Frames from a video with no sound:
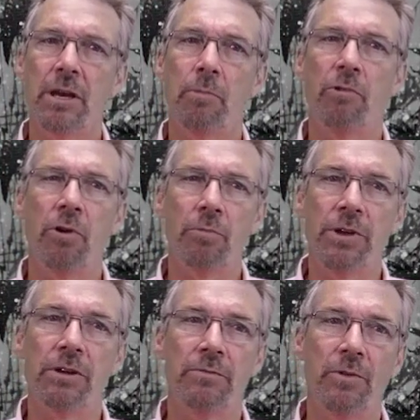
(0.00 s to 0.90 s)

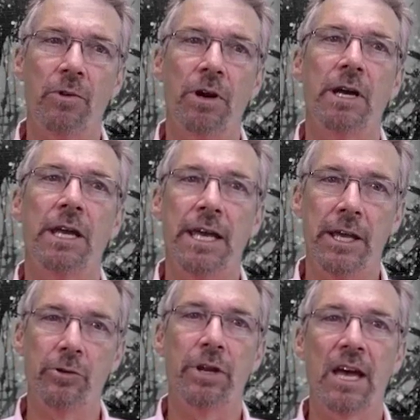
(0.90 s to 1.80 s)
appropriate for
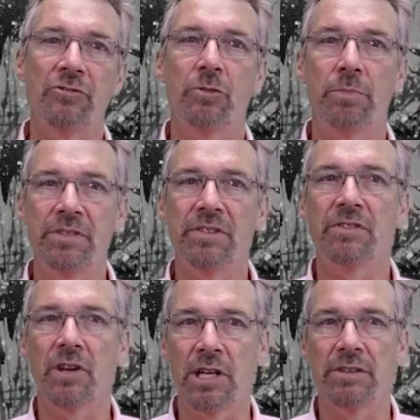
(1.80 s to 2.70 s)
international business
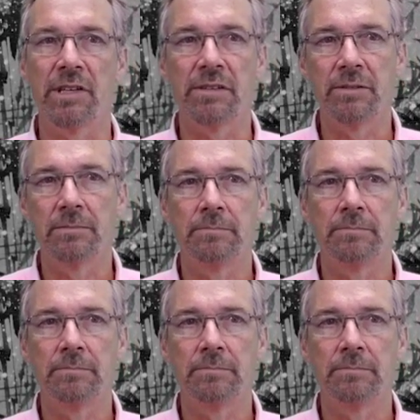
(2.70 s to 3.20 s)
content.